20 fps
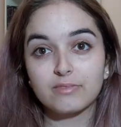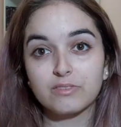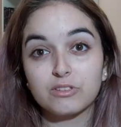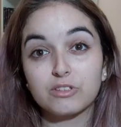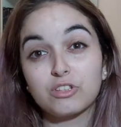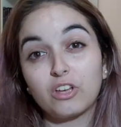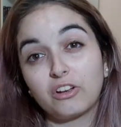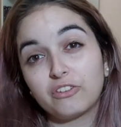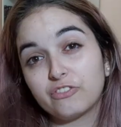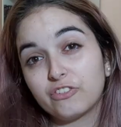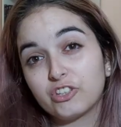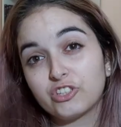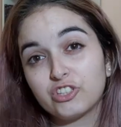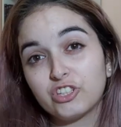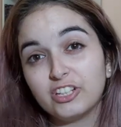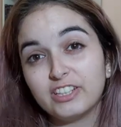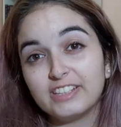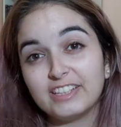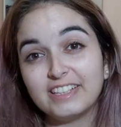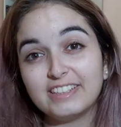So
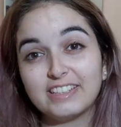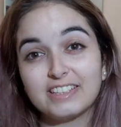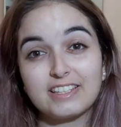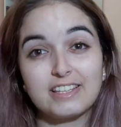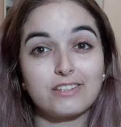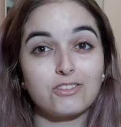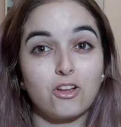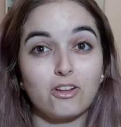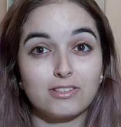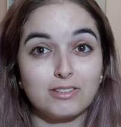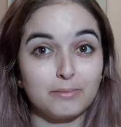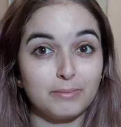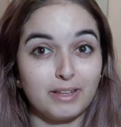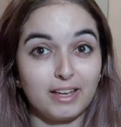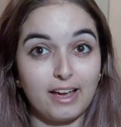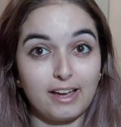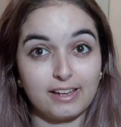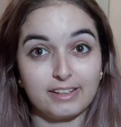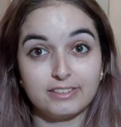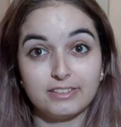unfortunately, this is not something
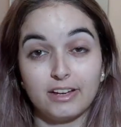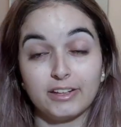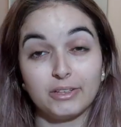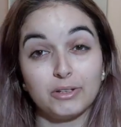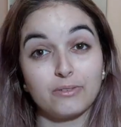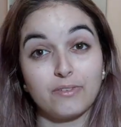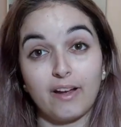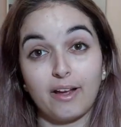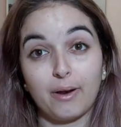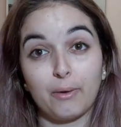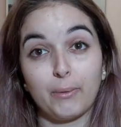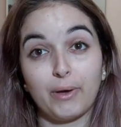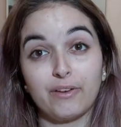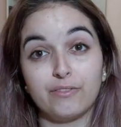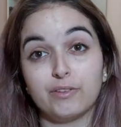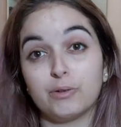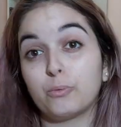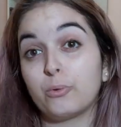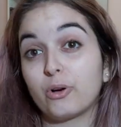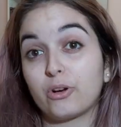I can tell you right away
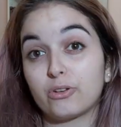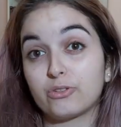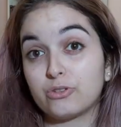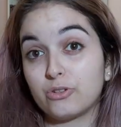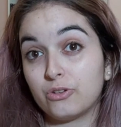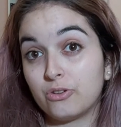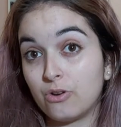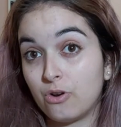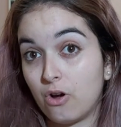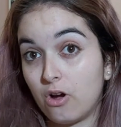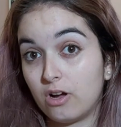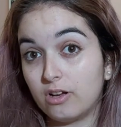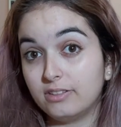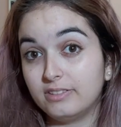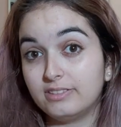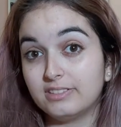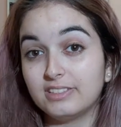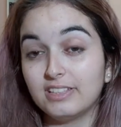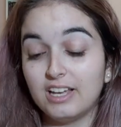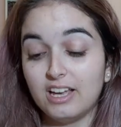if it works or
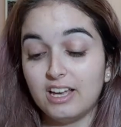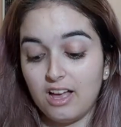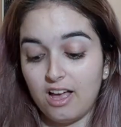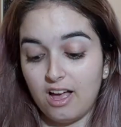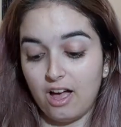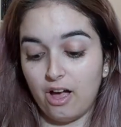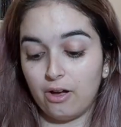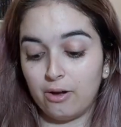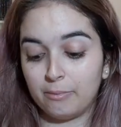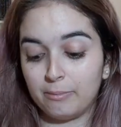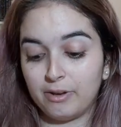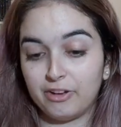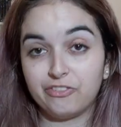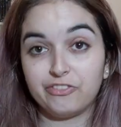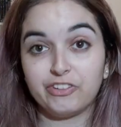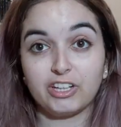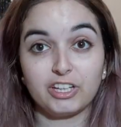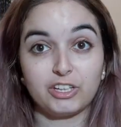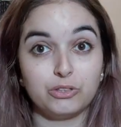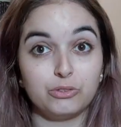not. I
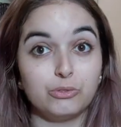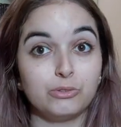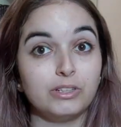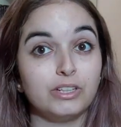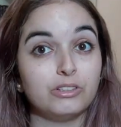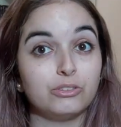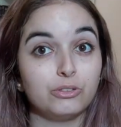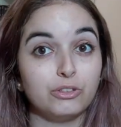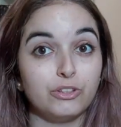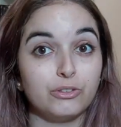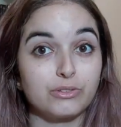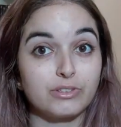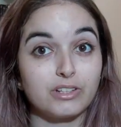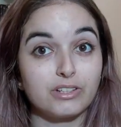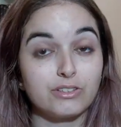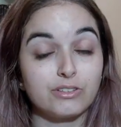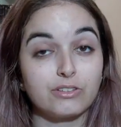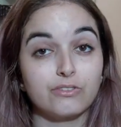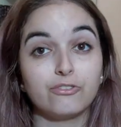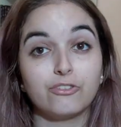feel like you do need to use
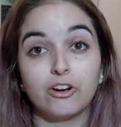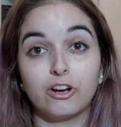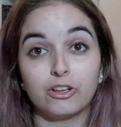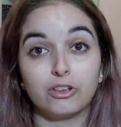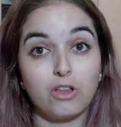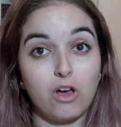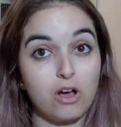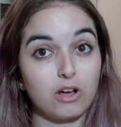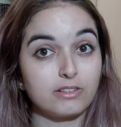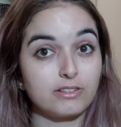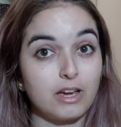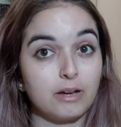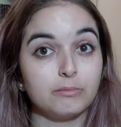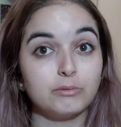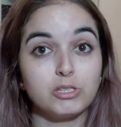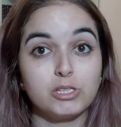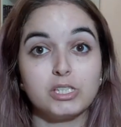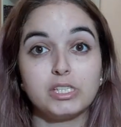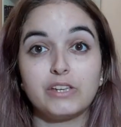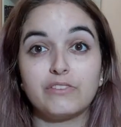this for a long time
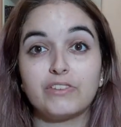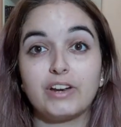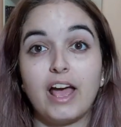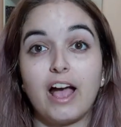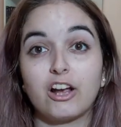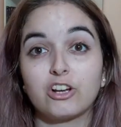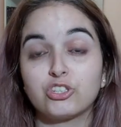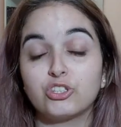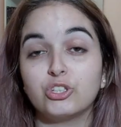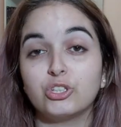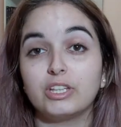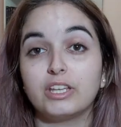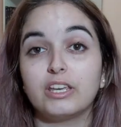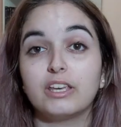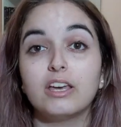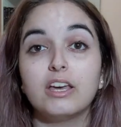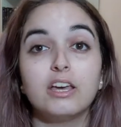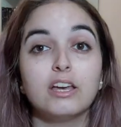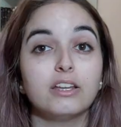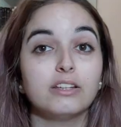to see if it
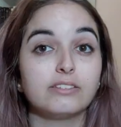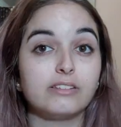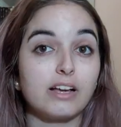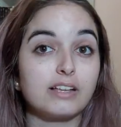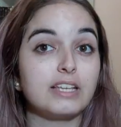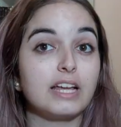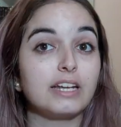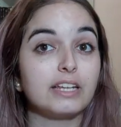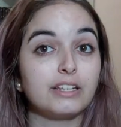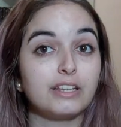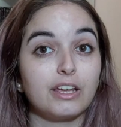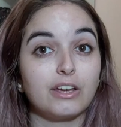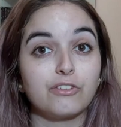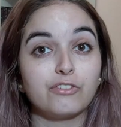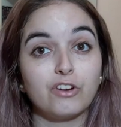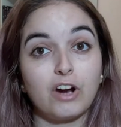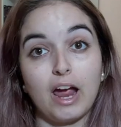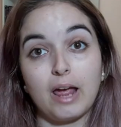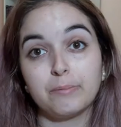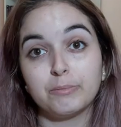actually does anything
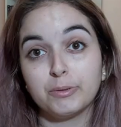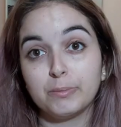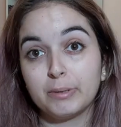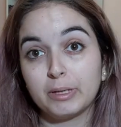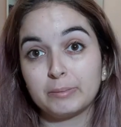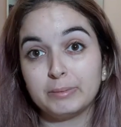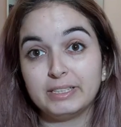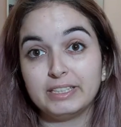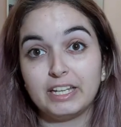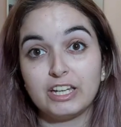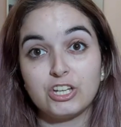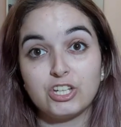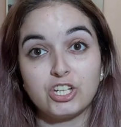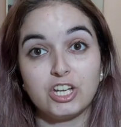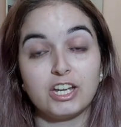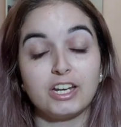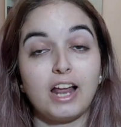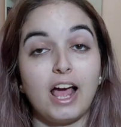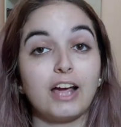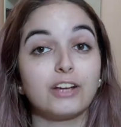for
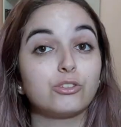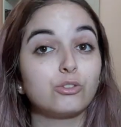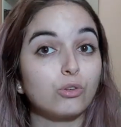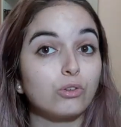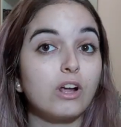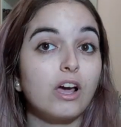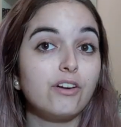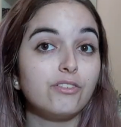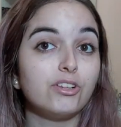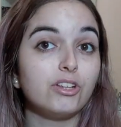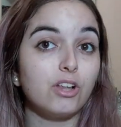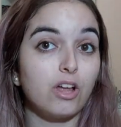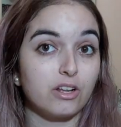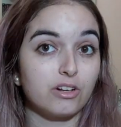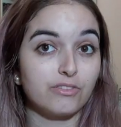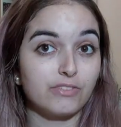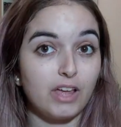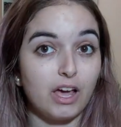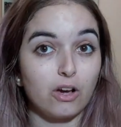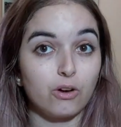hyperpigmentation. I don't have a lot
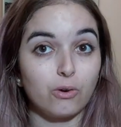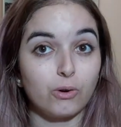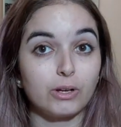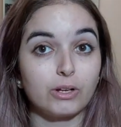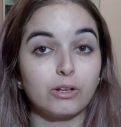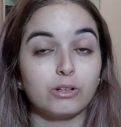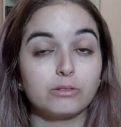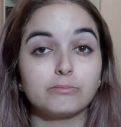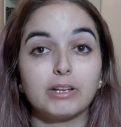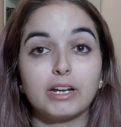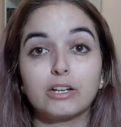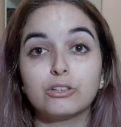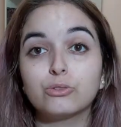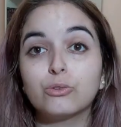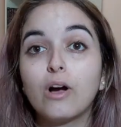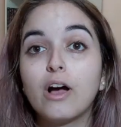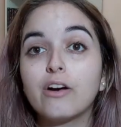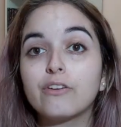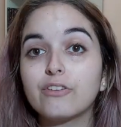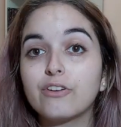of that going on, but I
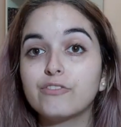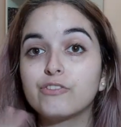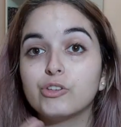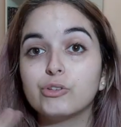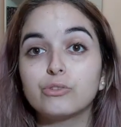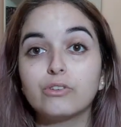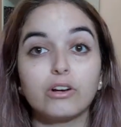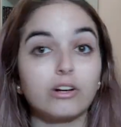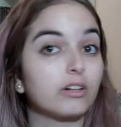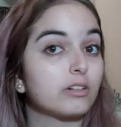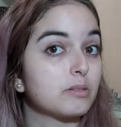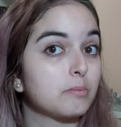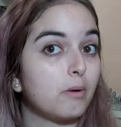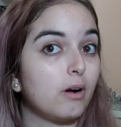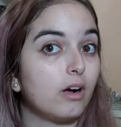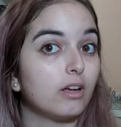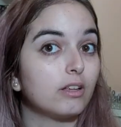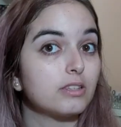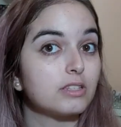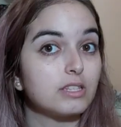do have a few dark
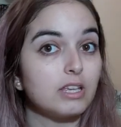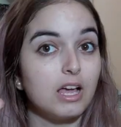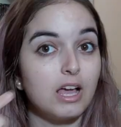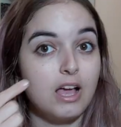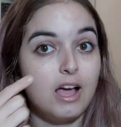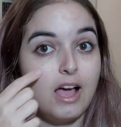spots.